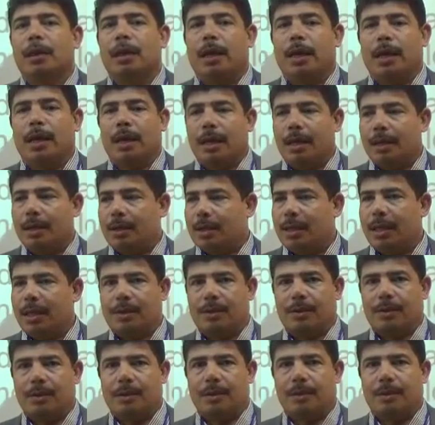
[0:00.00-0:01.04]
English
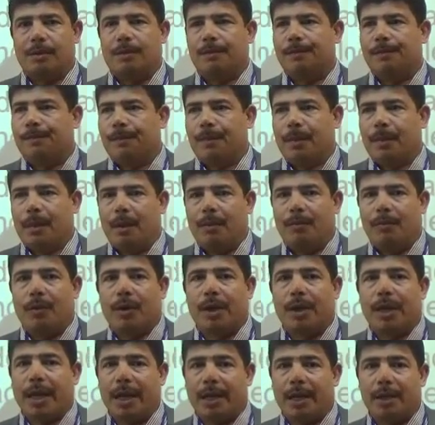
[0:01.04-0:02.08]
Lessons for
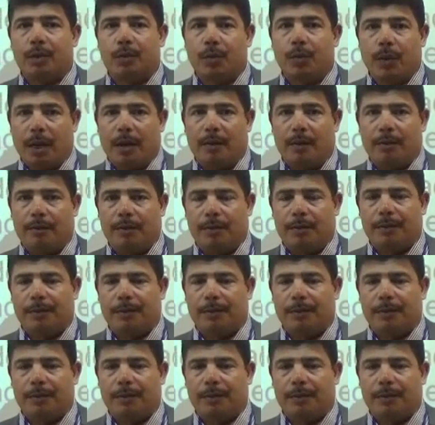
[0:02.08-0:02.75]
Grade 12